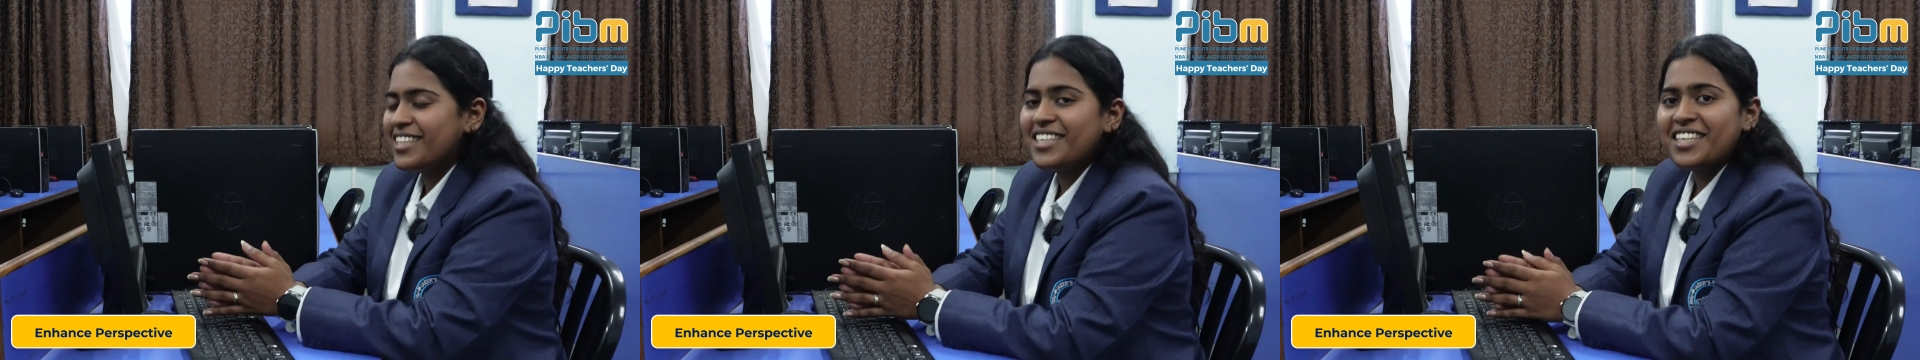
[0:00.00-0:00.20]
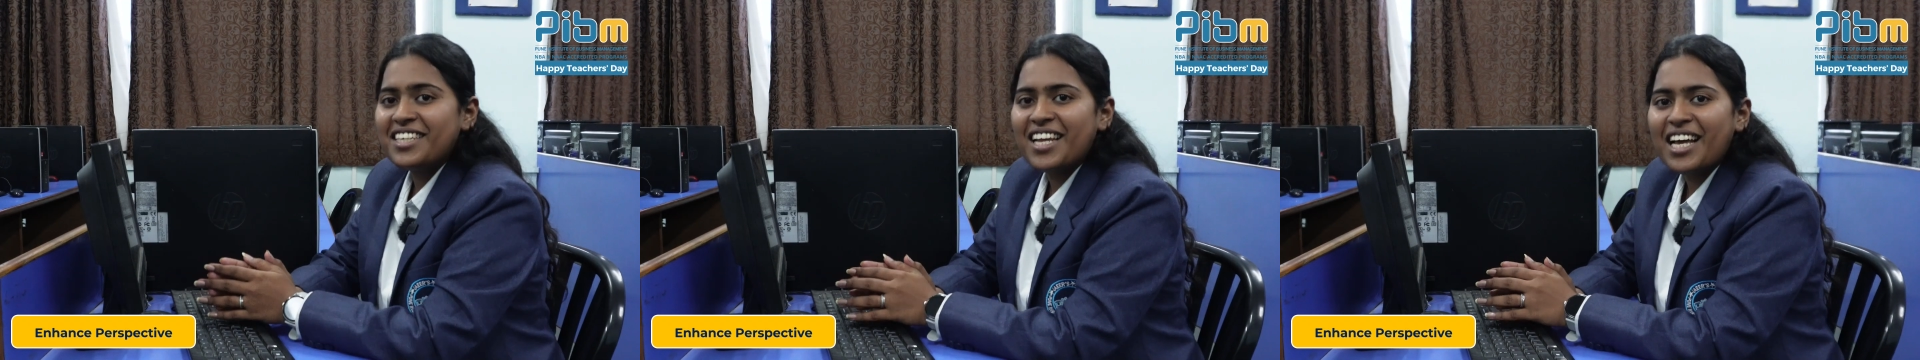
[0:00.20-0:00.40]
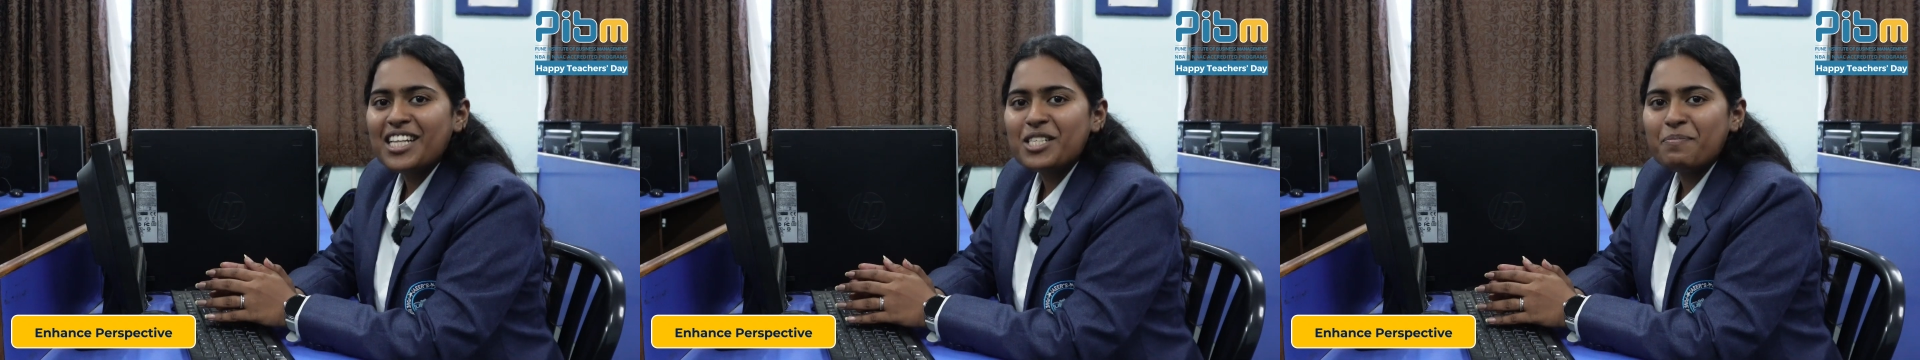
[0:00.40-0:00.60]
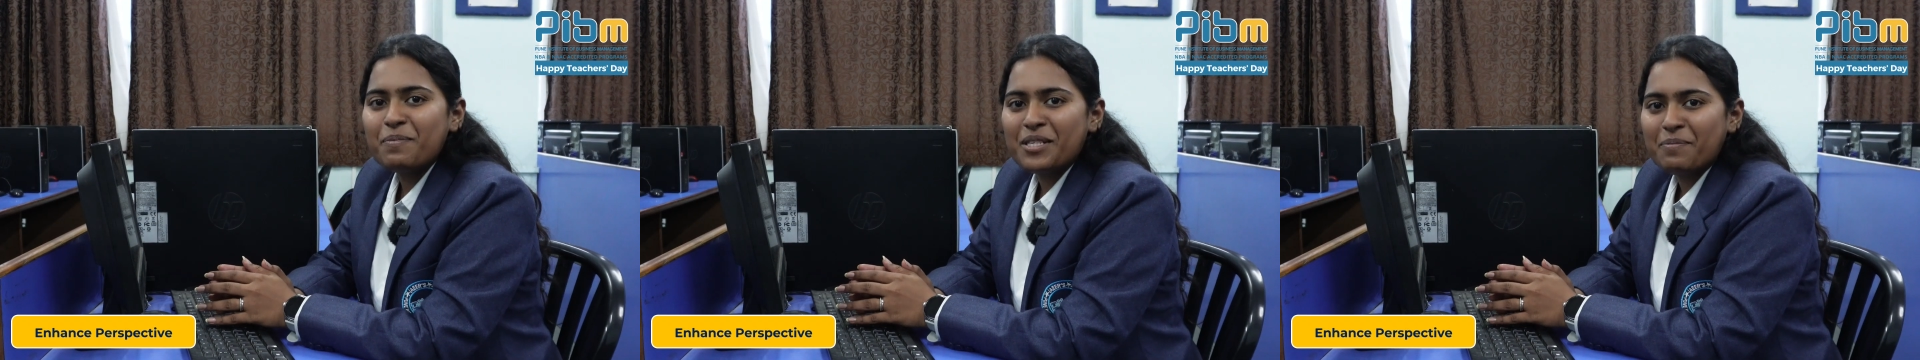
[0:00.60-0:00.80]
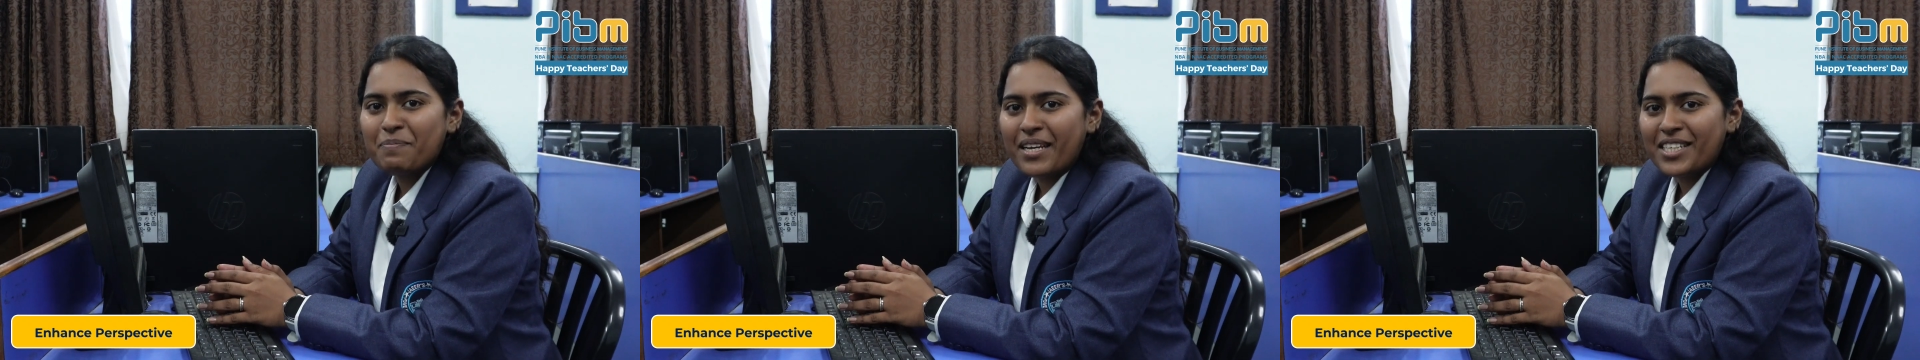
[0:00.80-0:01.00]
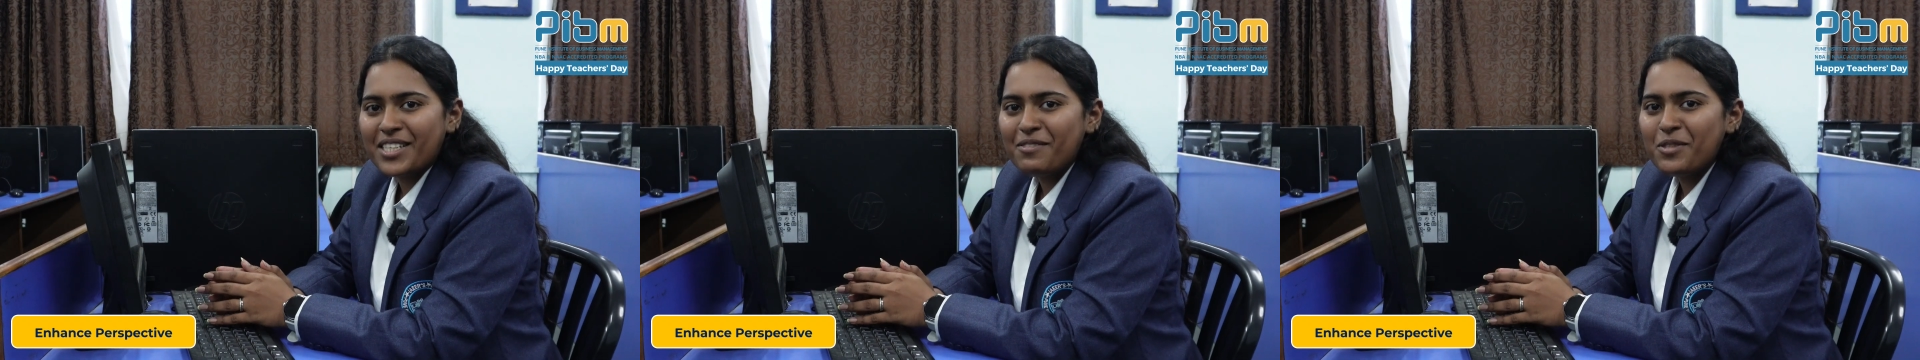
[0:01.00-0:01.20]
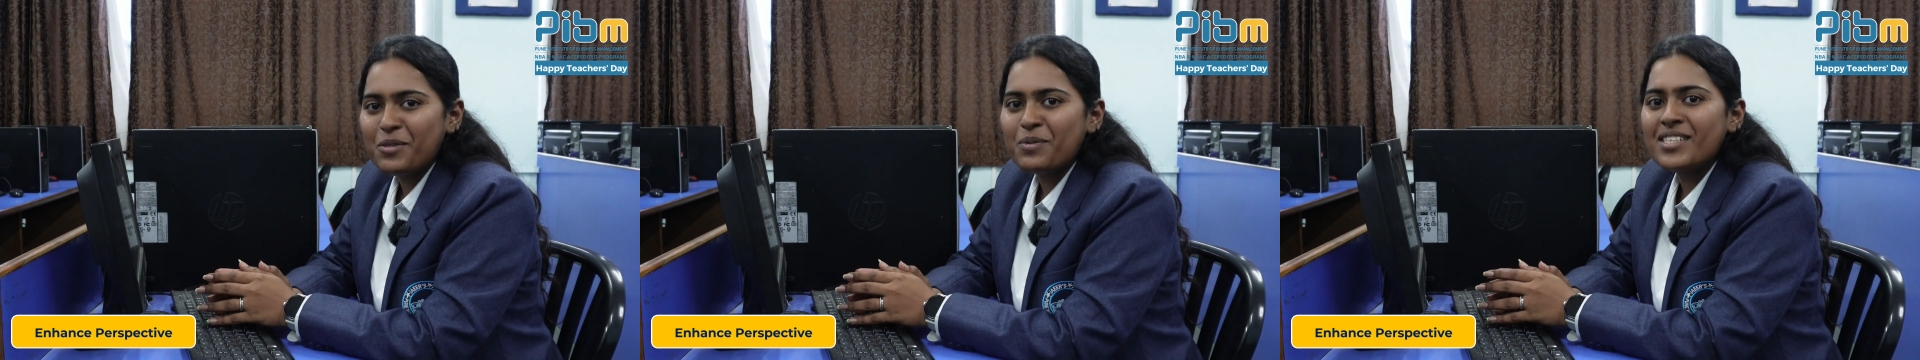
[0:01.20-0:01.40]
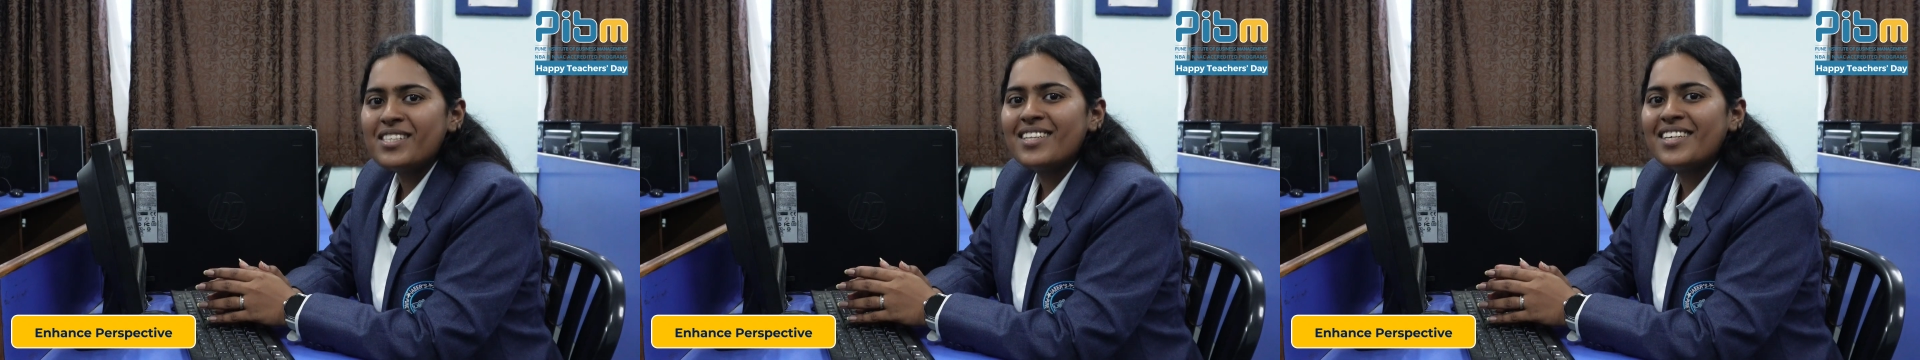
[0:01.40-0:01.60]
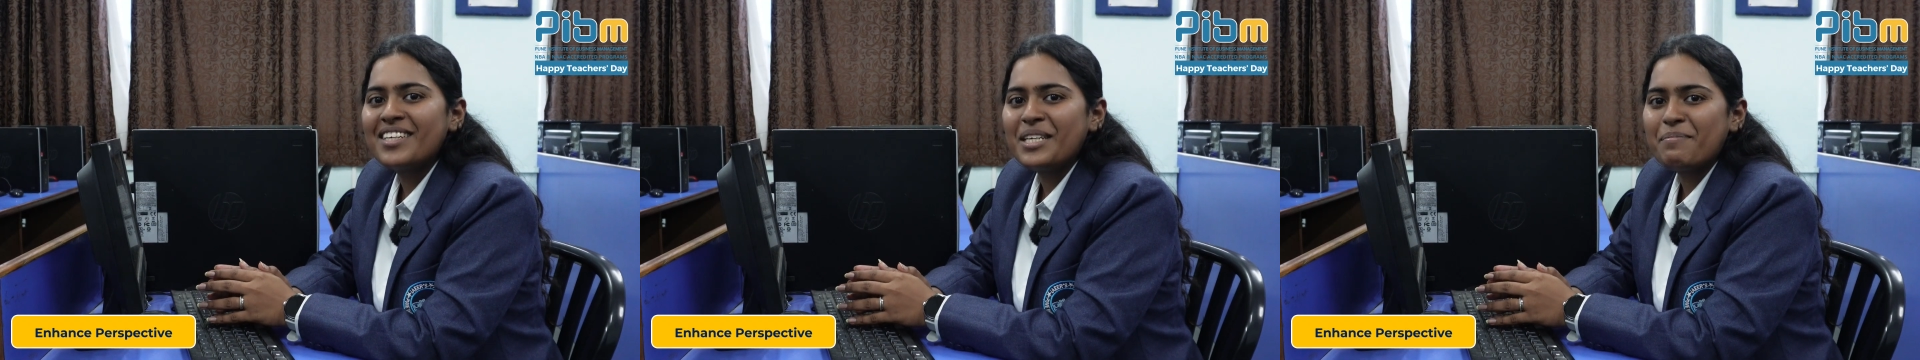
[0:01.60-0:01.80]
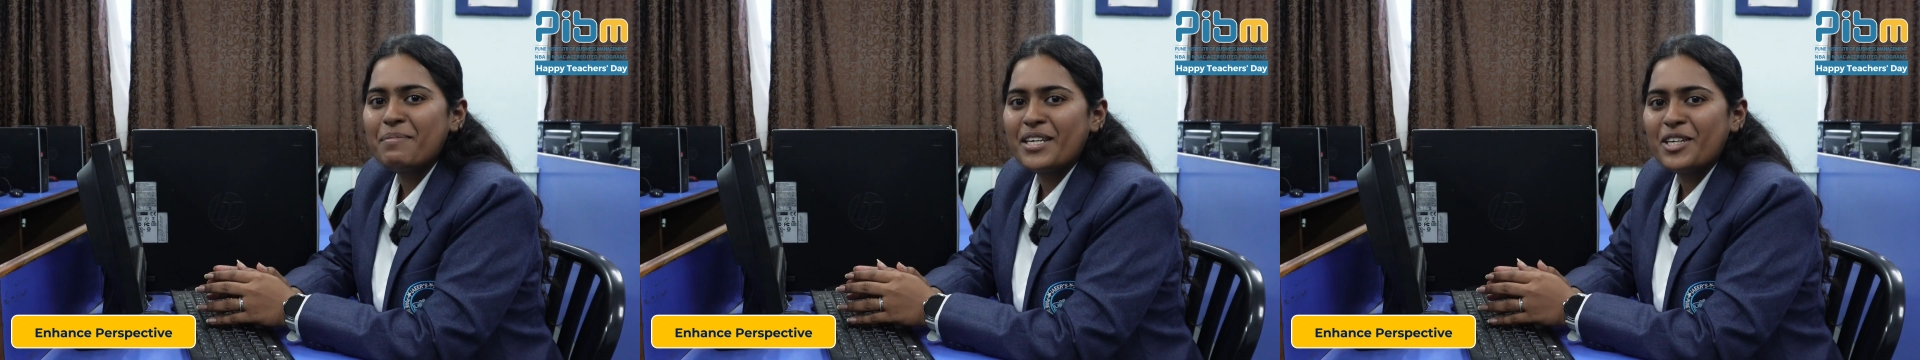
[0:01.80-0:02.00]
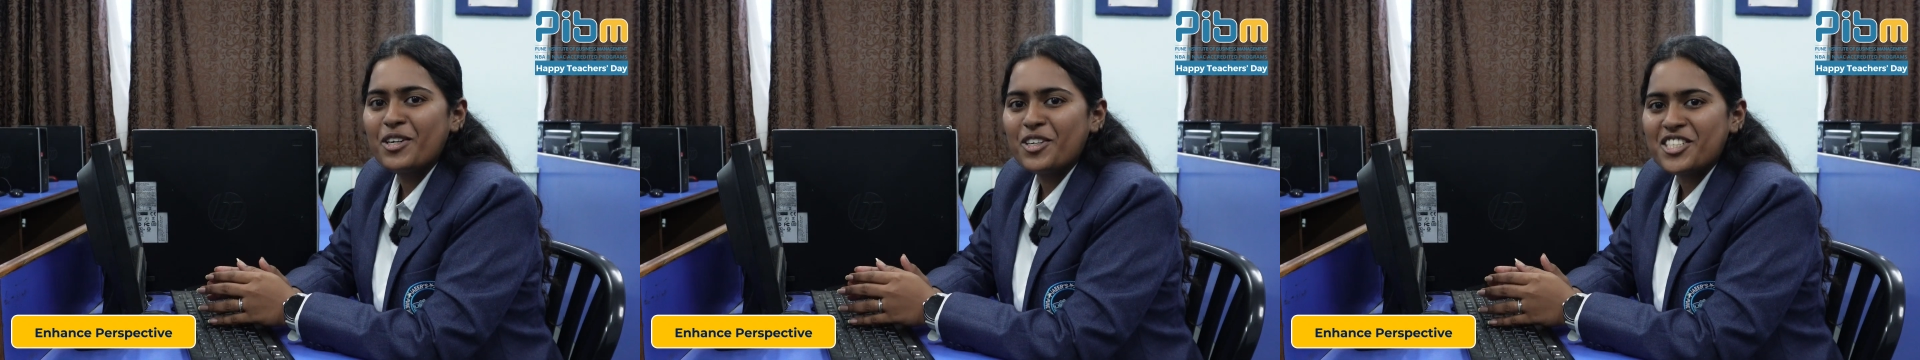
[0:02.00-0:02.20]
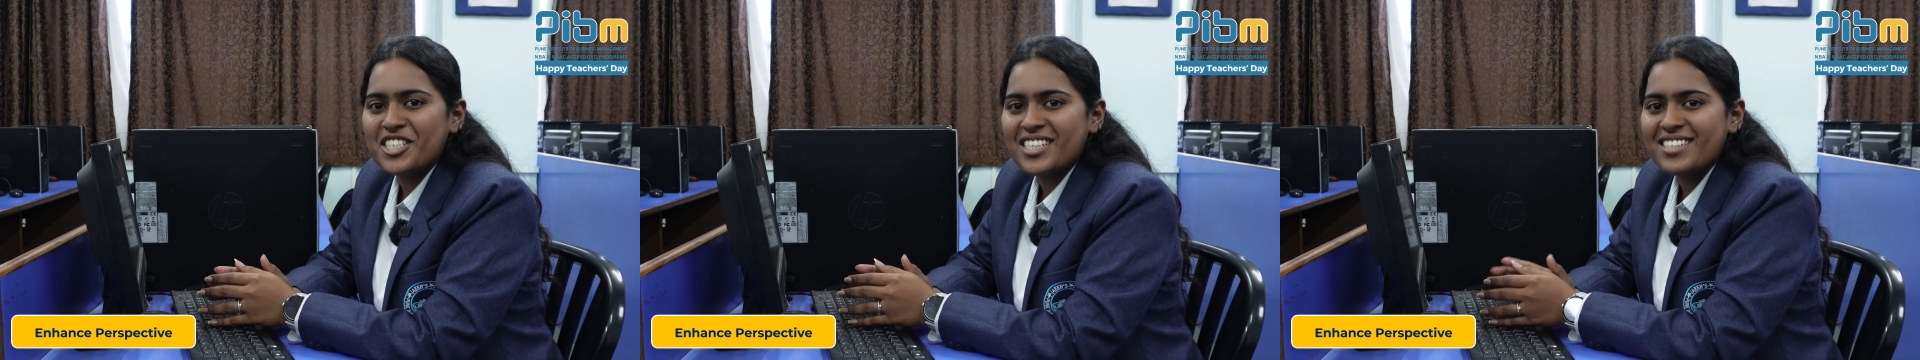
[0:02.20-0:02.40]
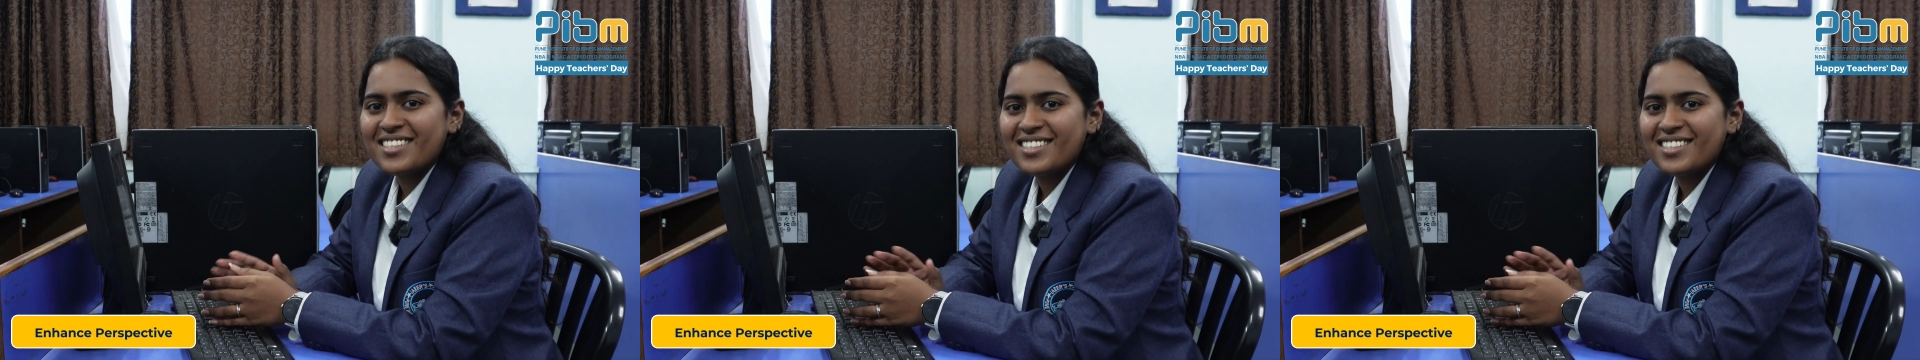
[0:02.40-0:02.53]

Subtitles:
The enhanced perspective towards learning pedagogy.